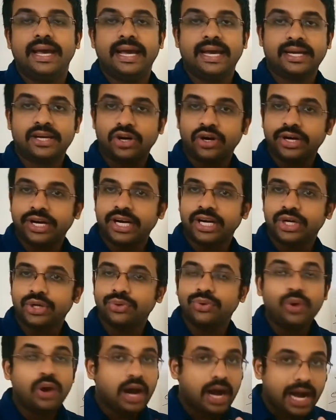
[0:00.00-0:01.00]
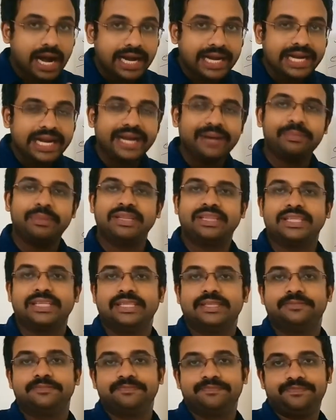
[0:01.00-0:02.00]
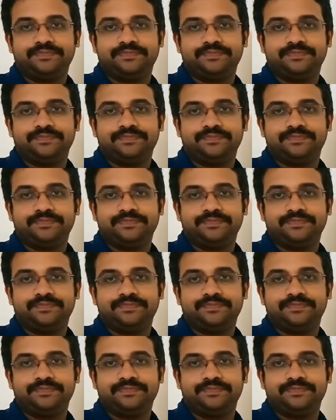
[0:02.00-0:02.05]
according to ILATE method.